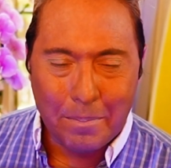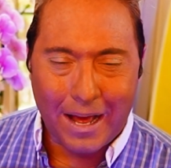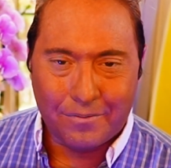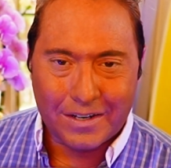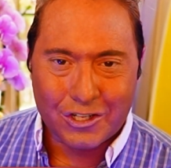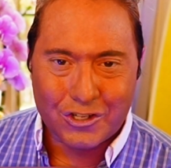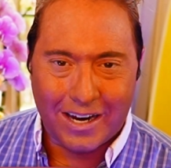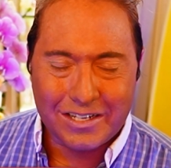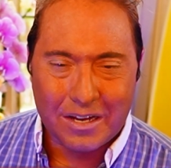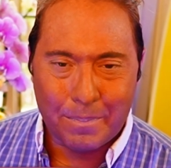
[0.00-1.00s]
Your
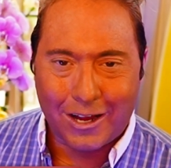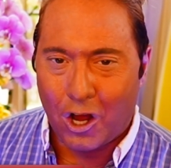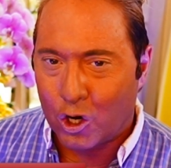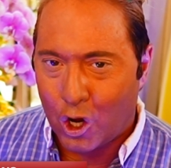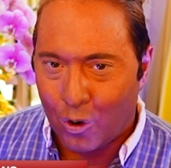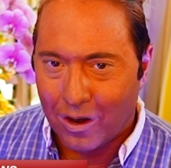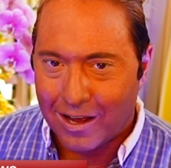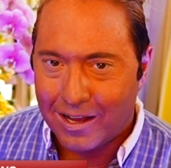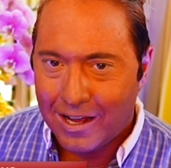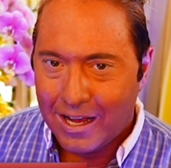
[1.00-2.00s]
benefits are tied to something
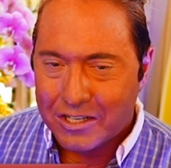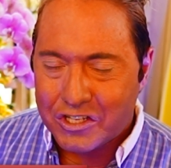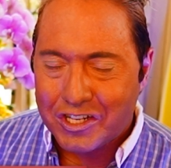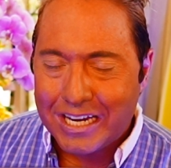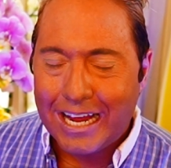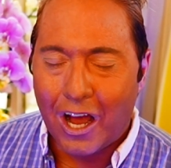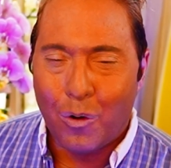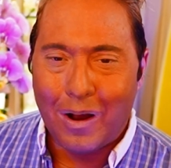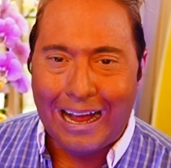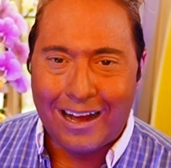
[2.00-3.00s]
called COLA,
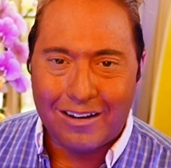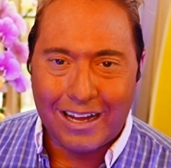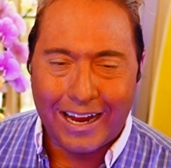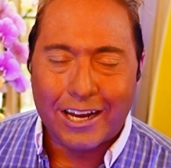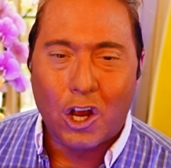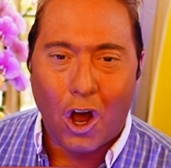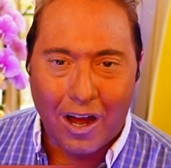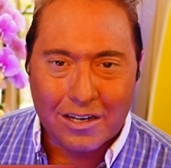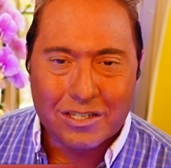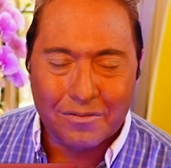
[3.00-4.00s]
C O L
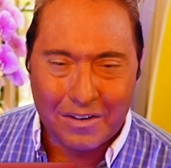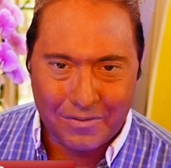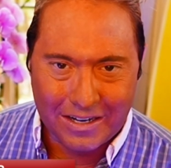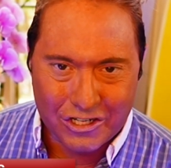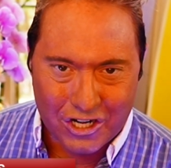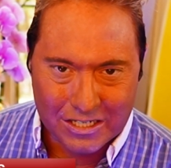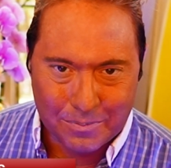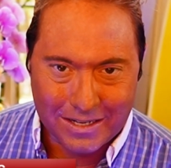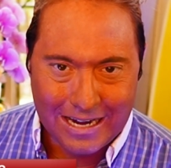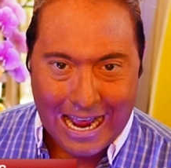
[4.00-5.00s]
A, Cost of Living
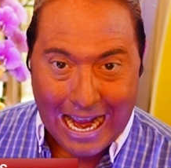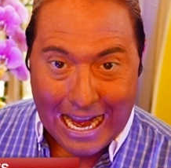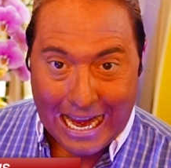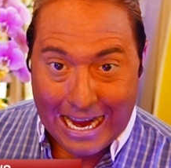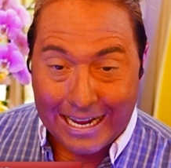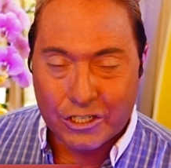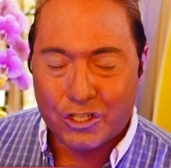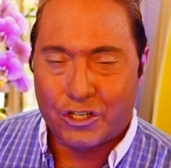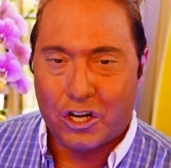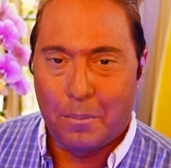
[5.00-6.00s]
Adjustment.
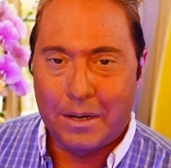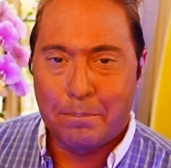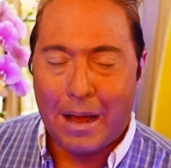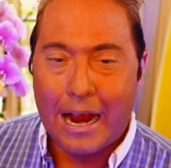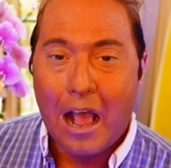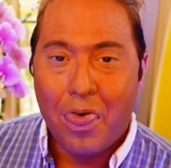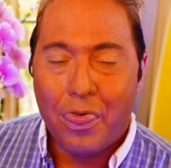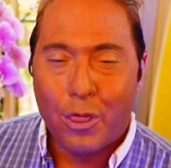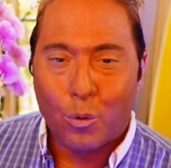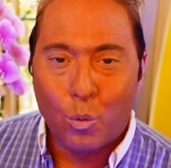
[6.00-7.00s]
It's determined
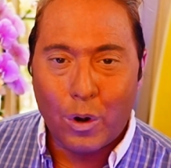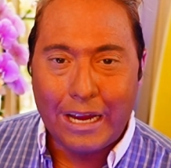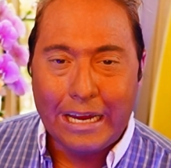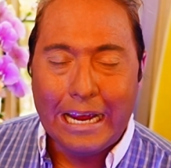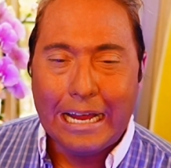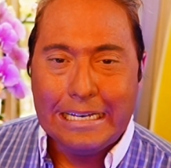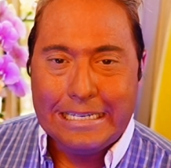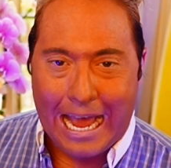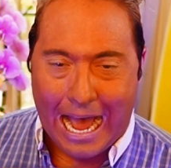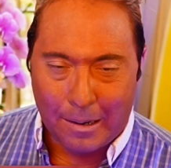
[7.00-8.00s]
by
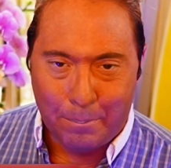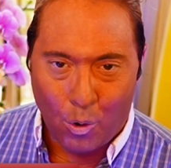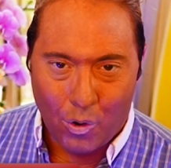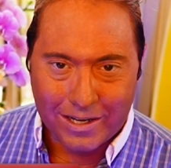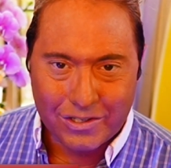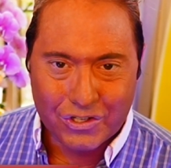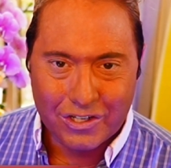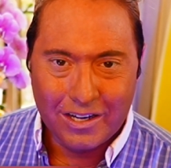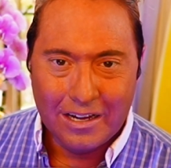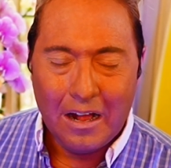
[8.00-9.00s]
three data
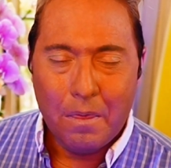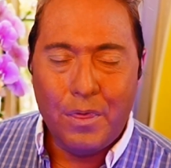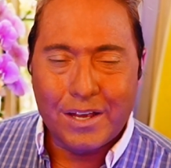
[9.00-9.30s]
points.